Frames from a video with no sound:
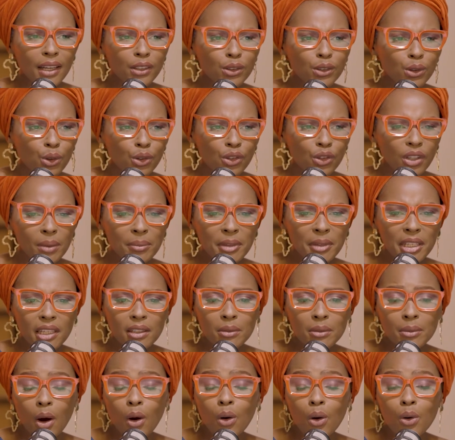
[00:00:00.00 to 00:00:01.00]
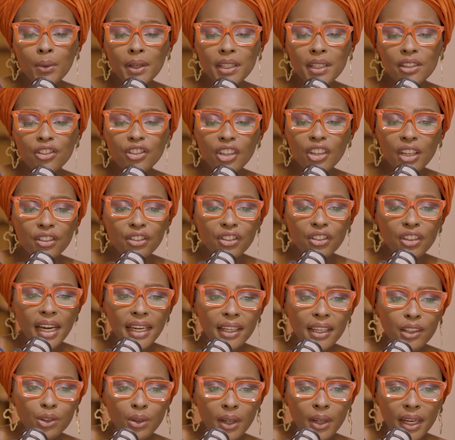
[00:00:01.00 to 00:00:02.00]
social media, always just
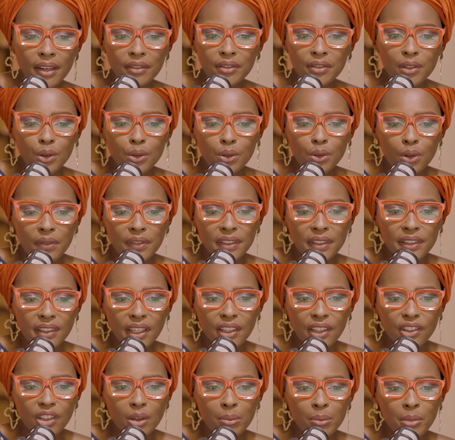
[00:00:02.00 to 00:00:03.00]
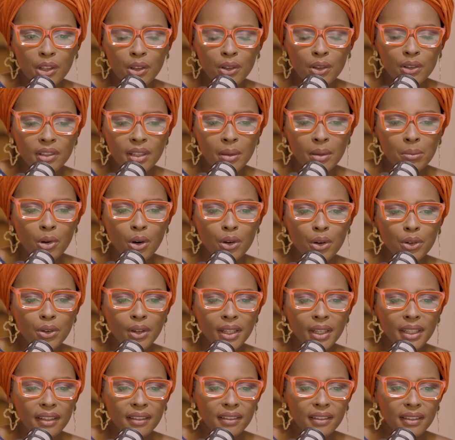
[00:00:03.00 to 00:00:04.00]
trying to have those conversations, because the more
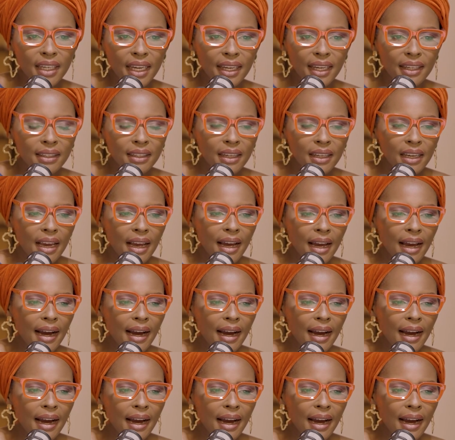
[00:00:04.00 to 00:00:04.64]
you understand,